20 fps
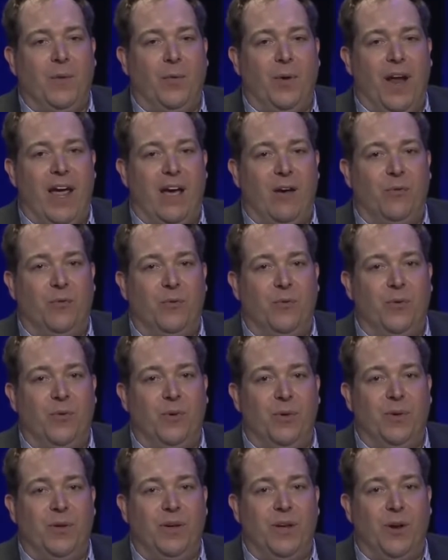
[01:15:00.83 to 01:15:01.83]
that would have
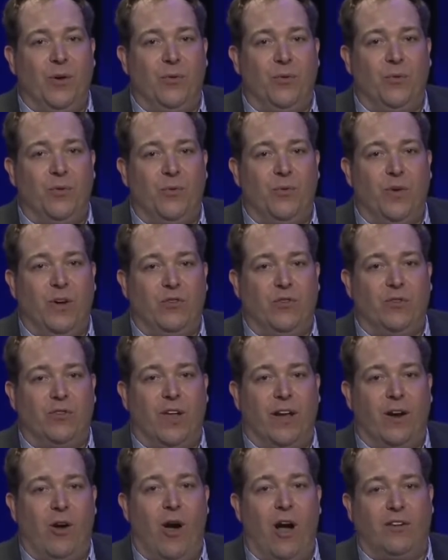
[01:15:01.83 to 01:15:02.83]
you know,
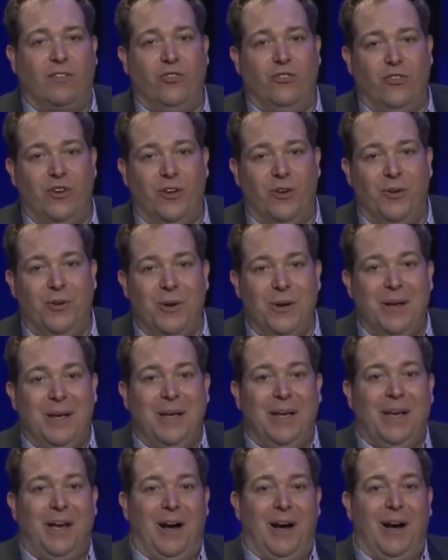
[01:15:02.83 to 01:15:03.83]
features like oxygen,
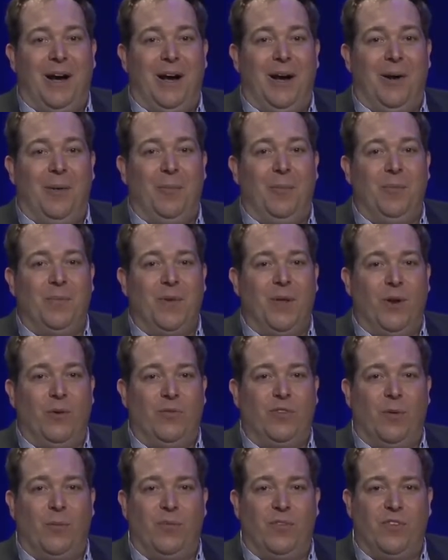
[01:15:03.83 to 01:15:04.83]
um, you
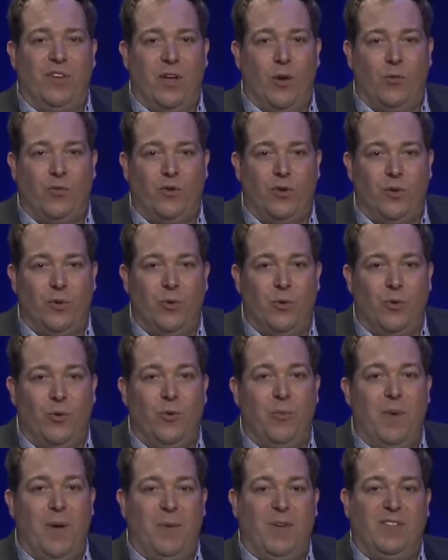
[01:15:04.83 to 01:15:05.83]
know, some
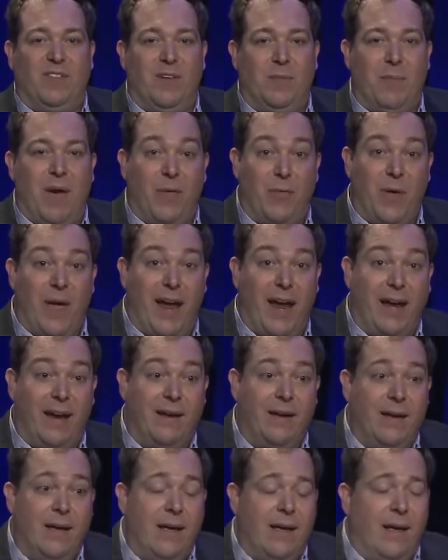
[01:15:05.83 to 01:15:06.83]
CO2, maybe see
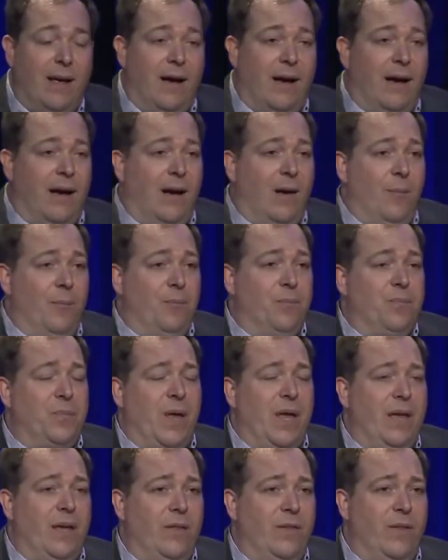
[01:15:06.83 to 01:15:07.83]
methane. Um,
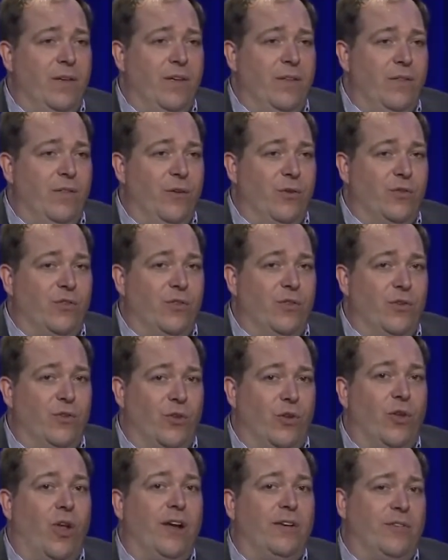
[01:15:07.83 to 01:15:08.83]
there's,
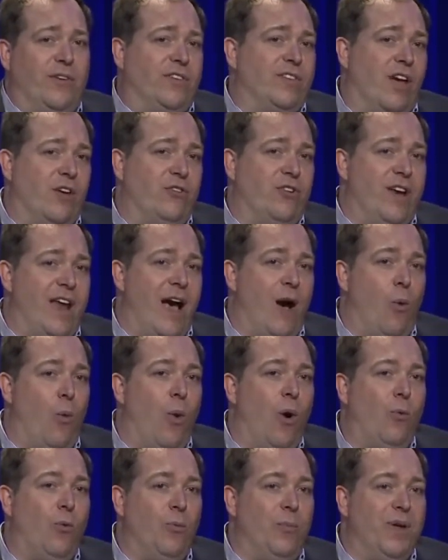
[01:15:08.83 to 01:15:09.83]
there's a lot of discussion now,
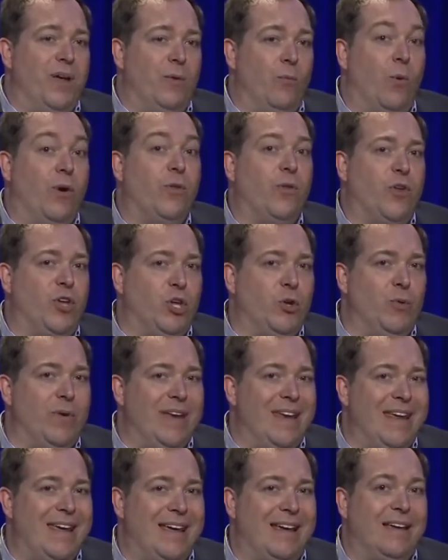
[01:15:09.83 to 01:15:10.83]
what would be, what are the
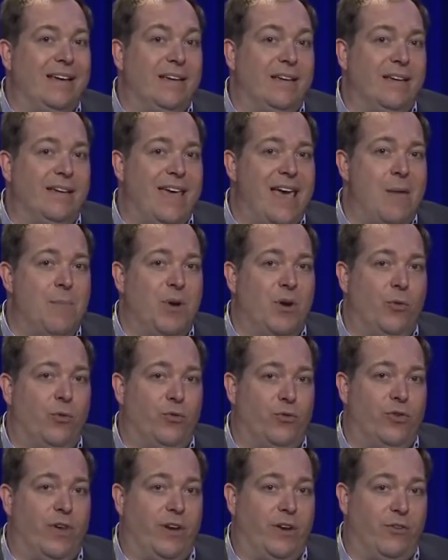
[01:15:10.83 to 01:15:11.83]
unique
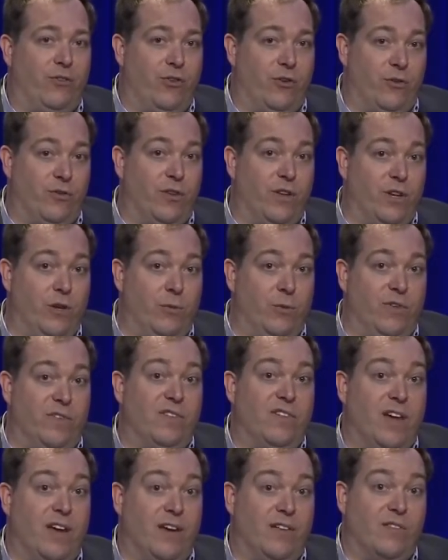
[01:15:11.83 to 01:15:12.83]
chemical signatures that you would
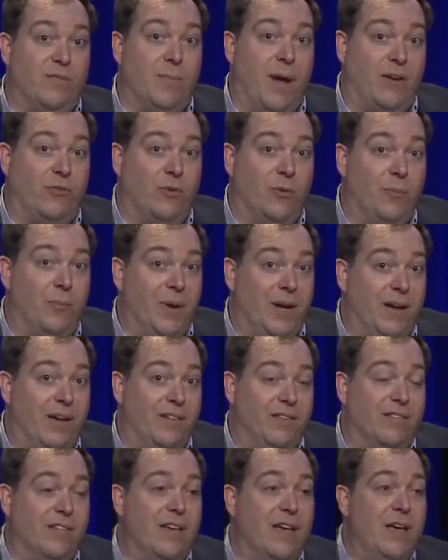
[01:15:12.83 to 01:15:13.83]
see in a spectrum?
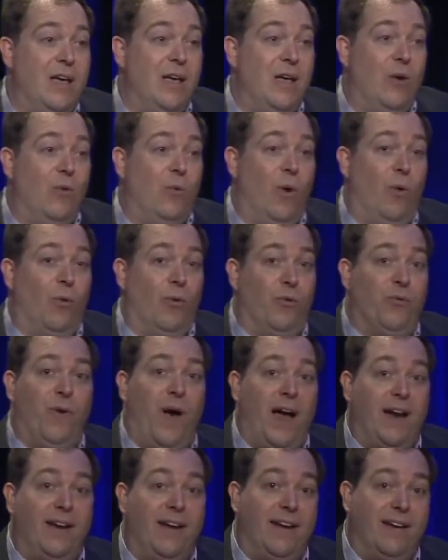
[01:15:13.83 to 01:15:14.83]
Because what we're
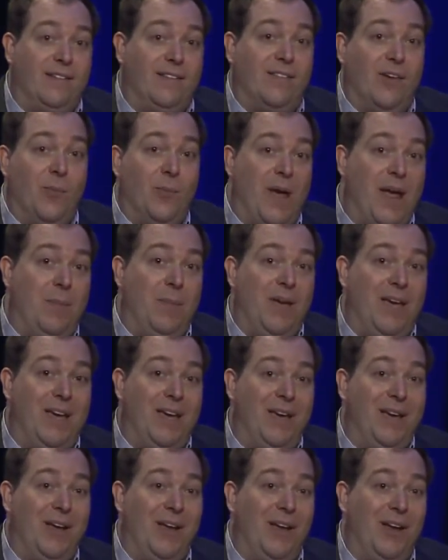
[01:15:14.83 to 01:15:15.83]
finding is there may
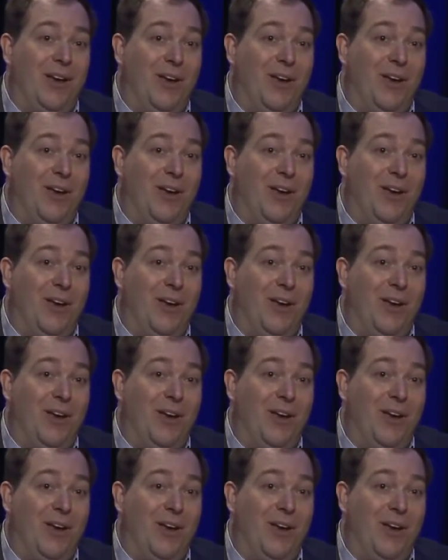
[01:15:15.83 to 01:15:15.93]
be